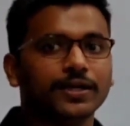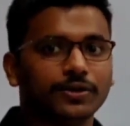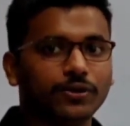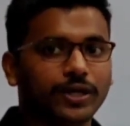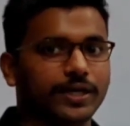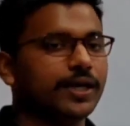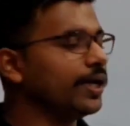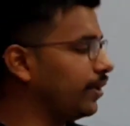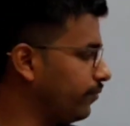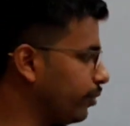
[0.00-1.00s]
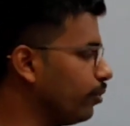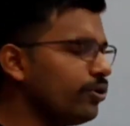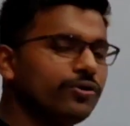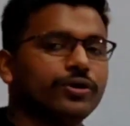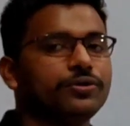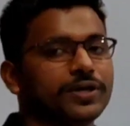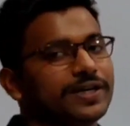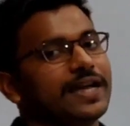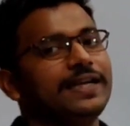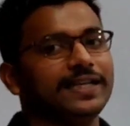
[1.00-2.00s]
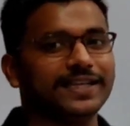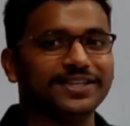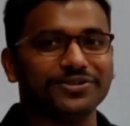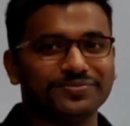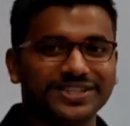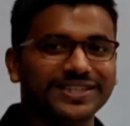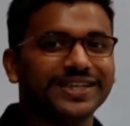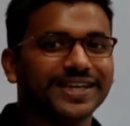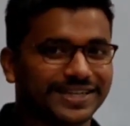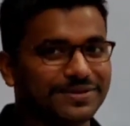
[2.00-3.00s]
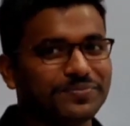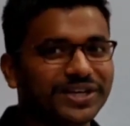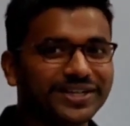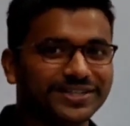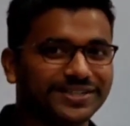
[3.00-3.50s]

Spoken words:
Okay. If you don't know, you can write any of the number